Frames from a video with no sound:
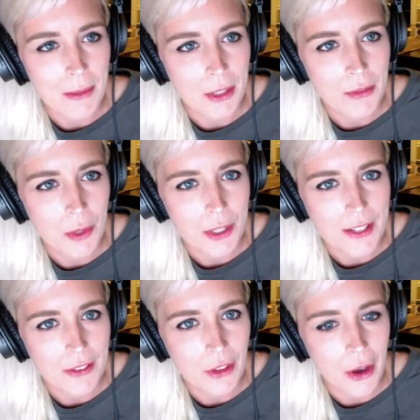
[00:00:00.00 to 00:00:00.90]
or 4
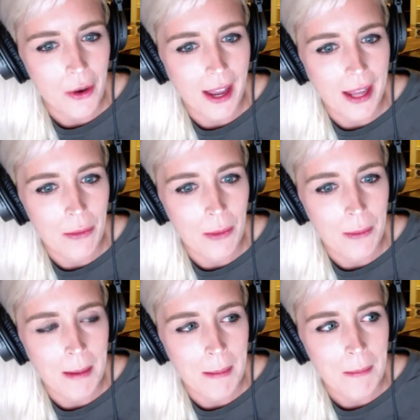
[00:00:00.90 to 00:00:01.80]
days ago and
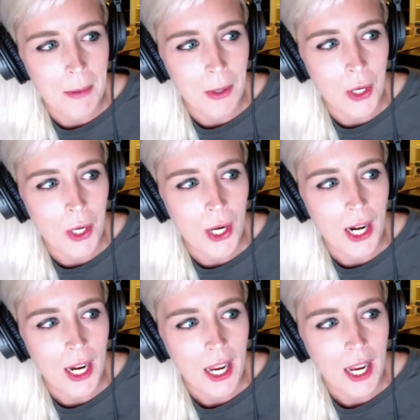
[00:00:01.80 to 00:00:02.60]
remember